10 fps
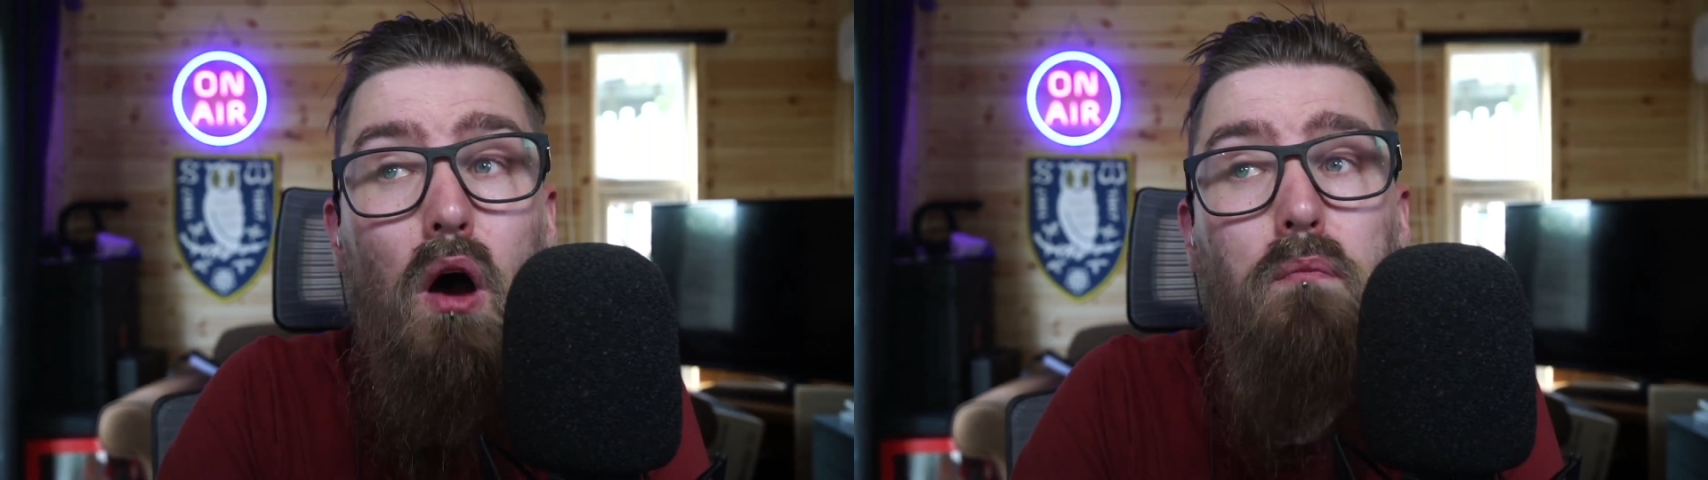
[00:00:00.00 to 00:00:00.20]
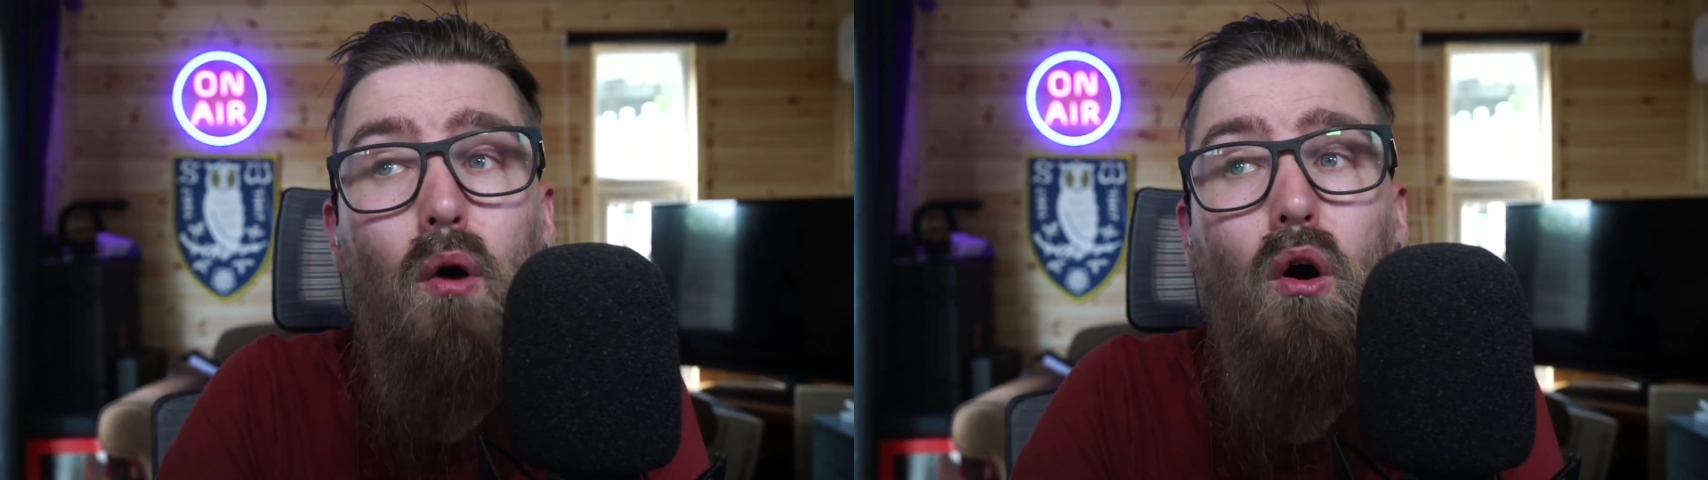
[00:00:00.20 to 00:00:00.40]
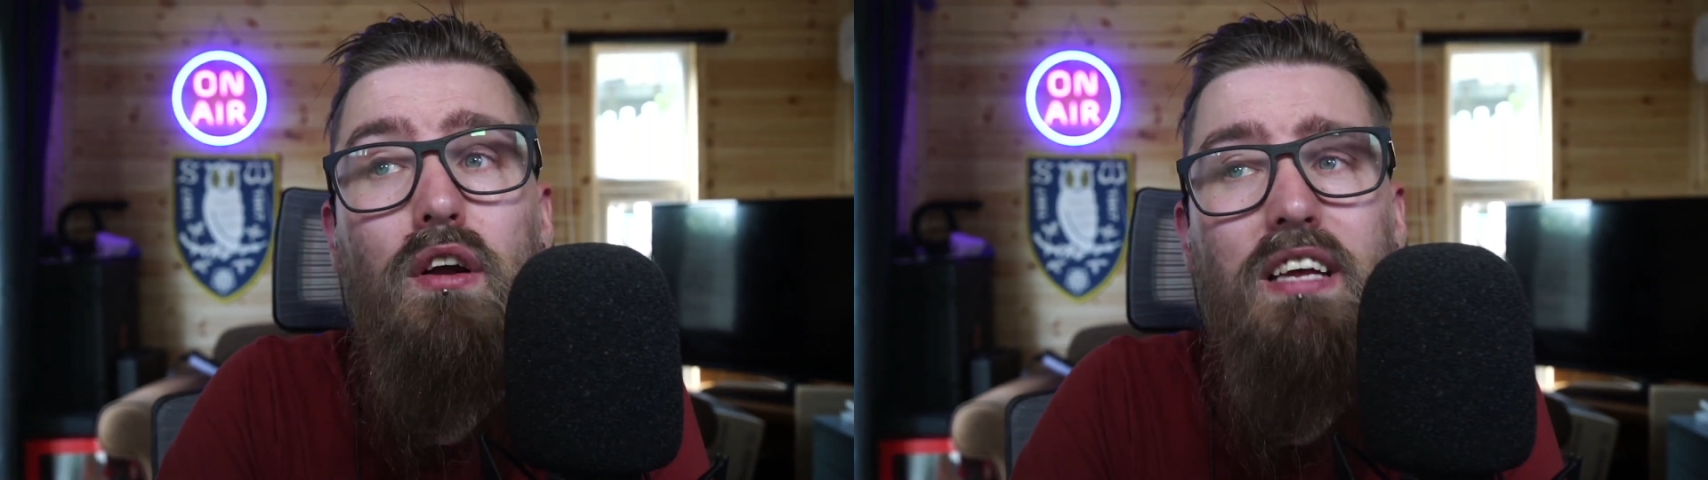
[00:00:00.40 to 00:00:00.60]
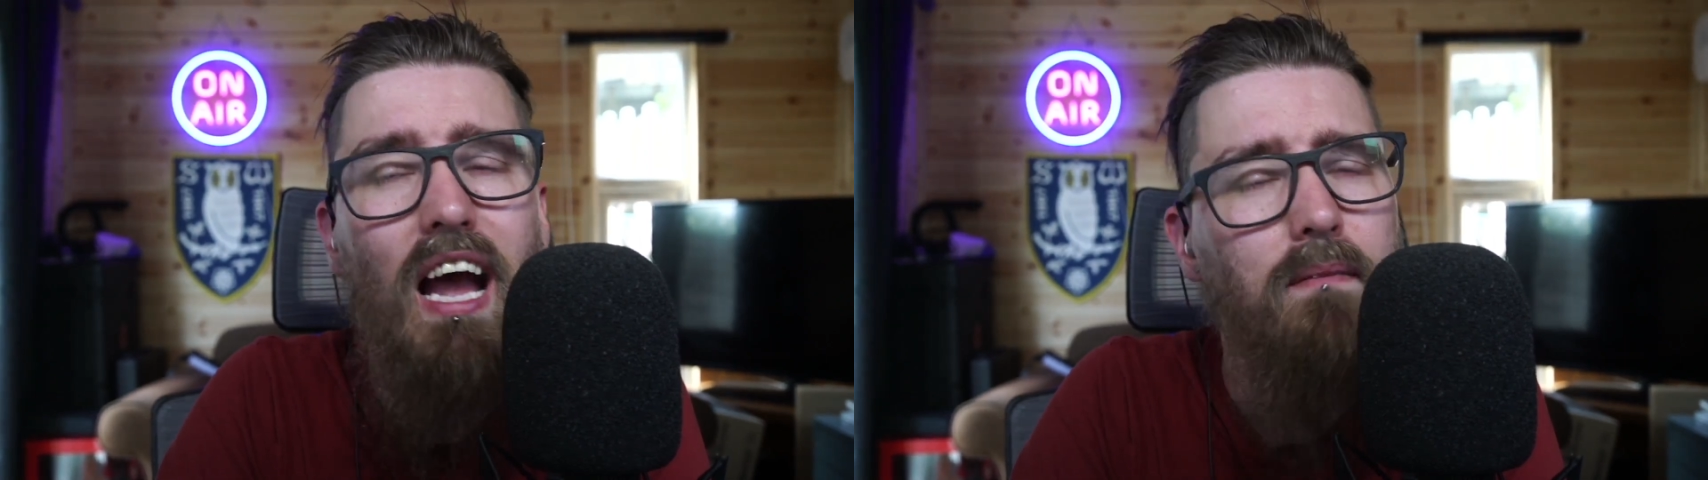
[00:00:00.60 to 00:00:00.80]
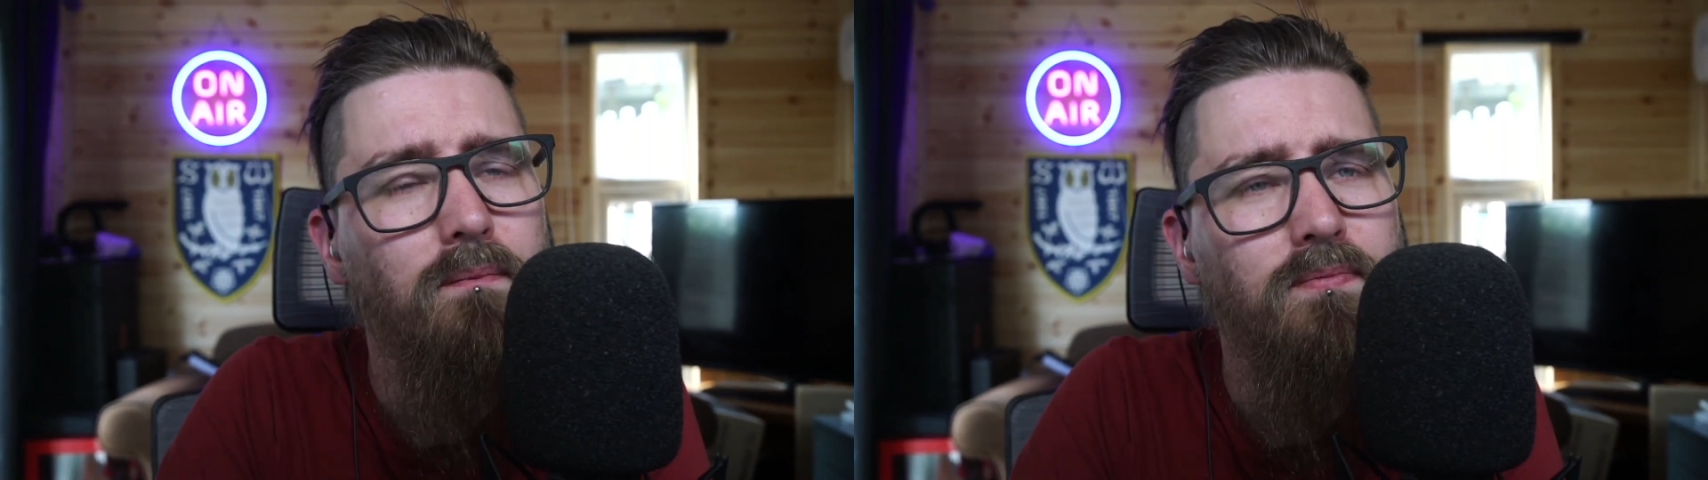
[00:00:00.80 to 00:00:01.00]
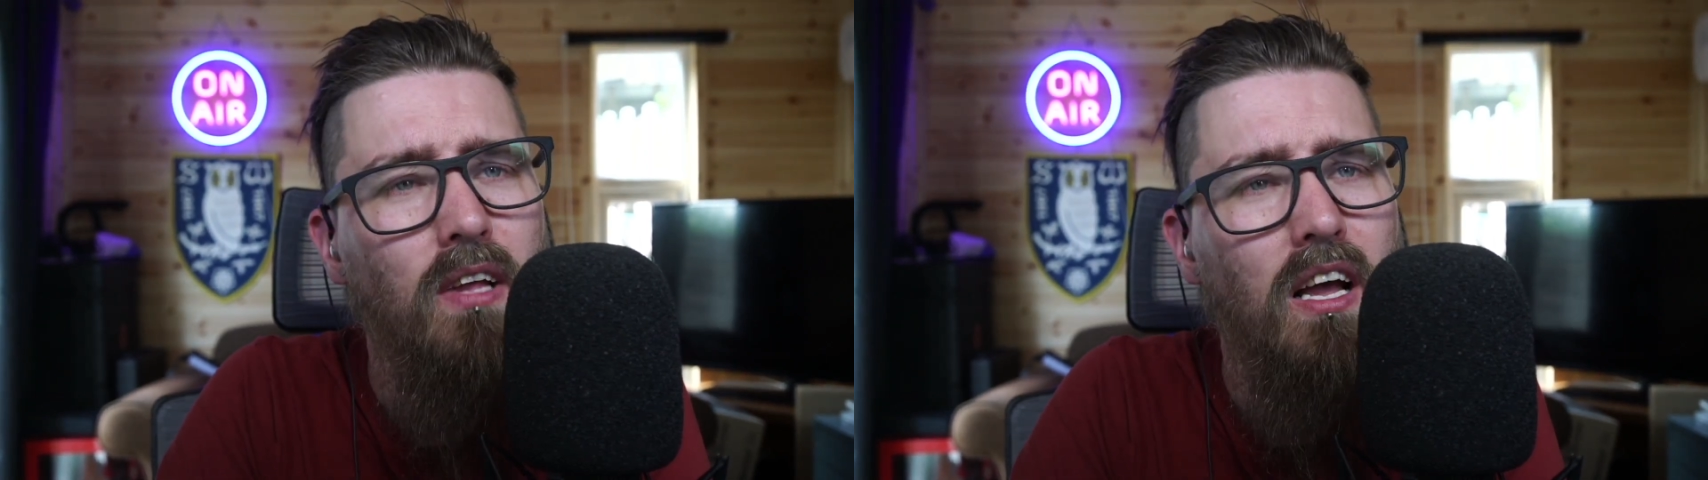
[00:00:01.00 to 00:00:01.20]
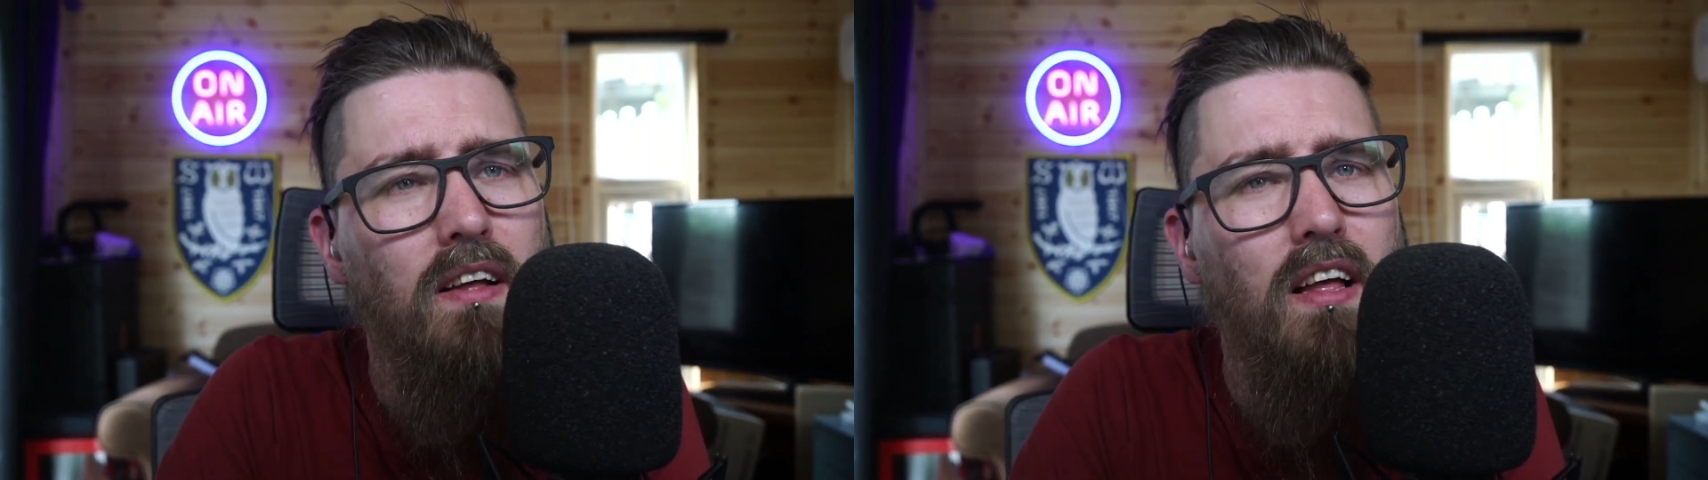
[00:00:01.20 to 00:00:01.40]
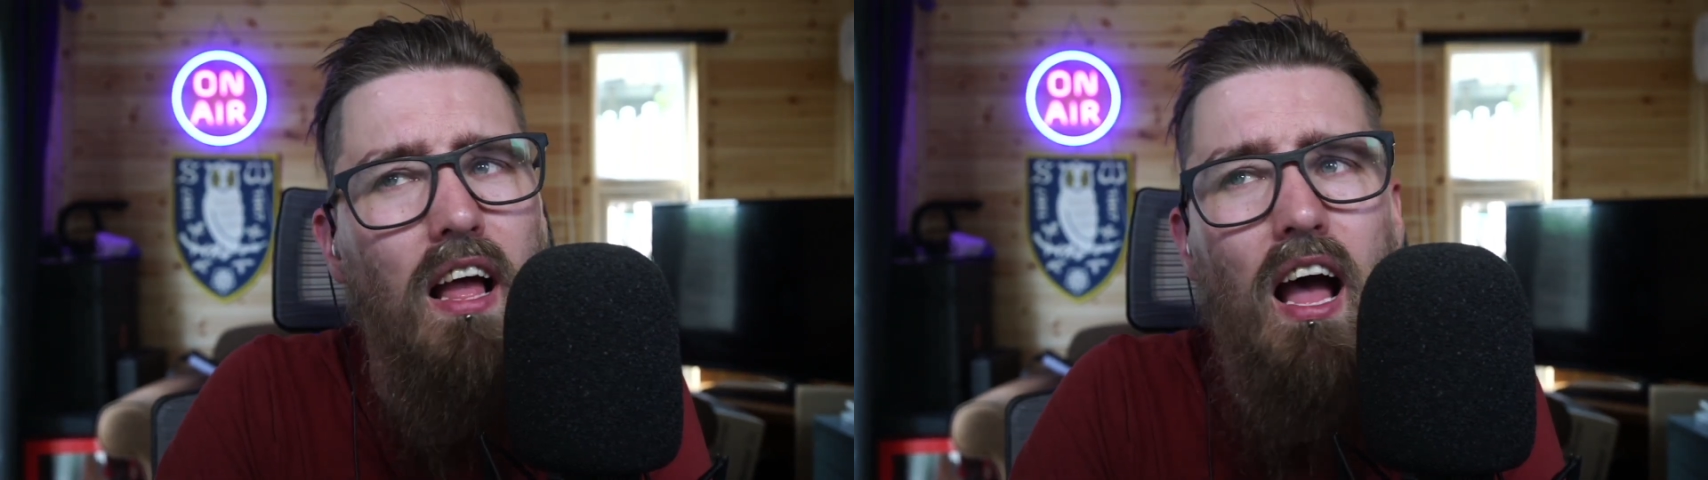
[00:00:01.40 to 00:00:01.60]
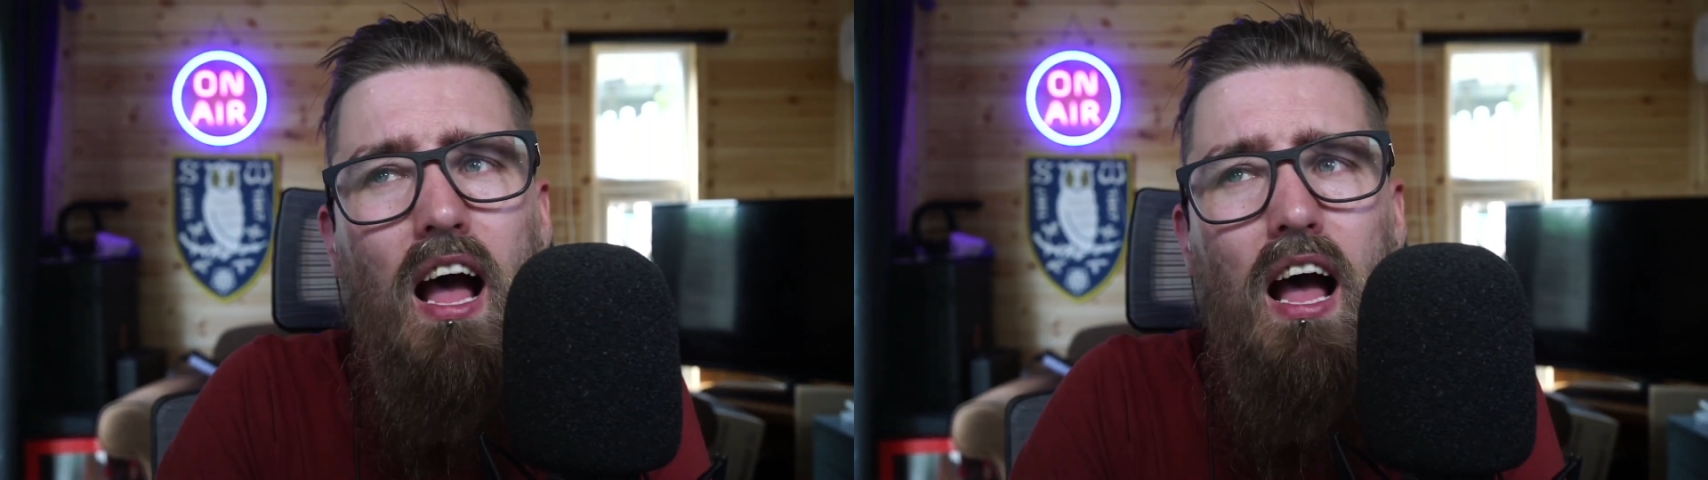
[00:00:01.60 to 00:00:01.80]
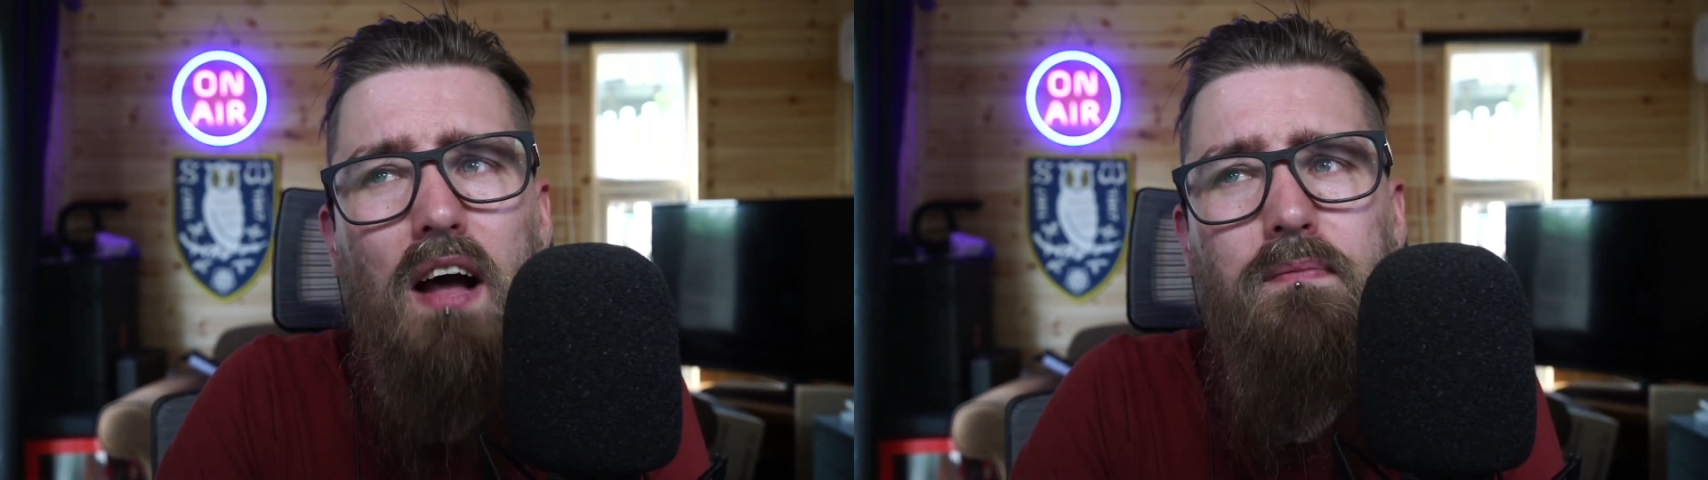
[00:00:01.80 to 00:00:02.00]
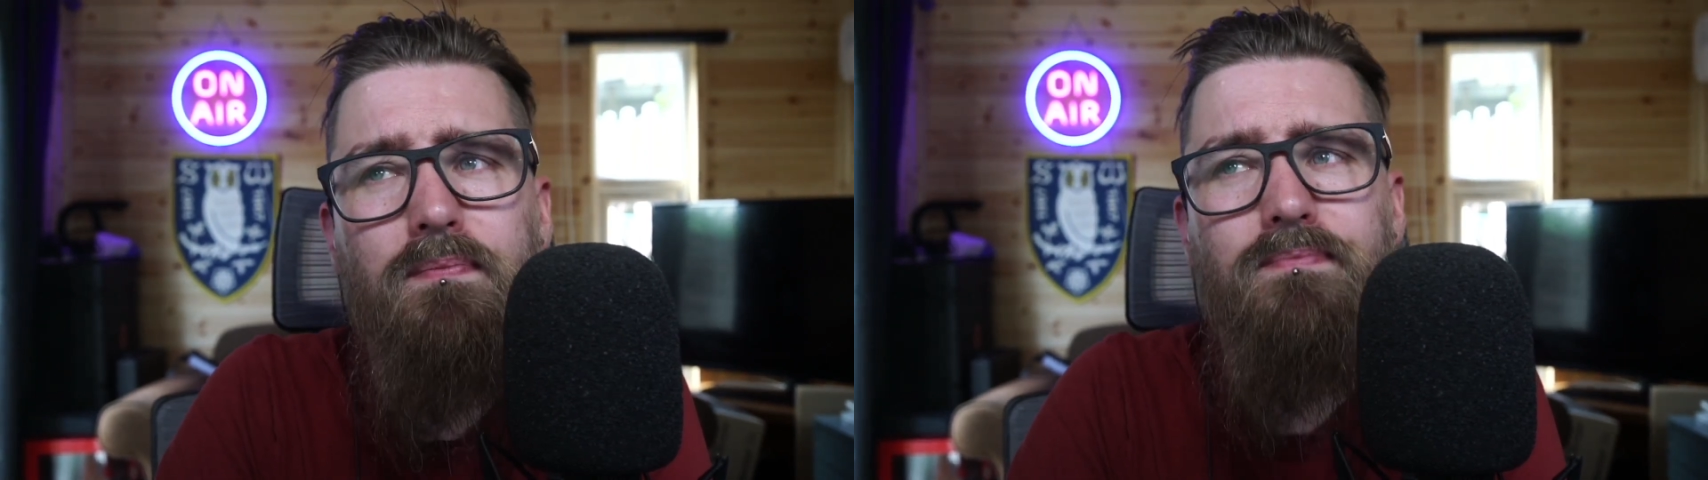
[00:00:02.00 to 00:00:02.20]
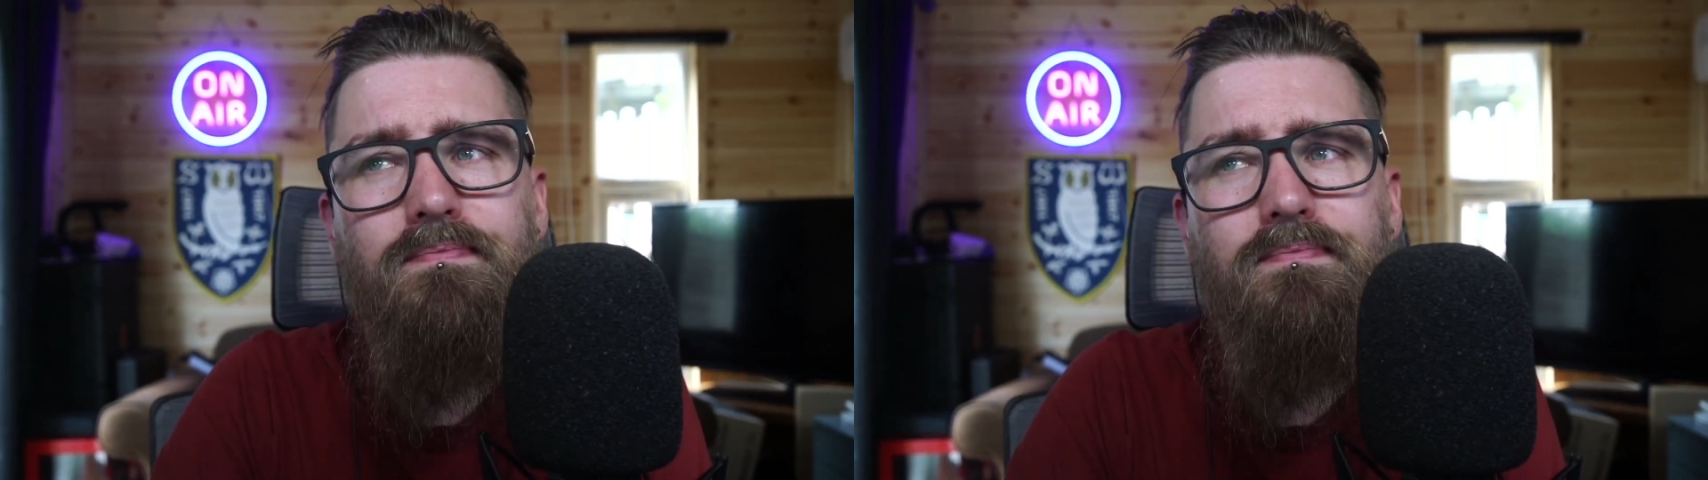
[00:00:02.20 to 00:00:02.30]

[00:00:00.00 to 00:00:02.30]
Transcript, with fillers: But, yeah. I'm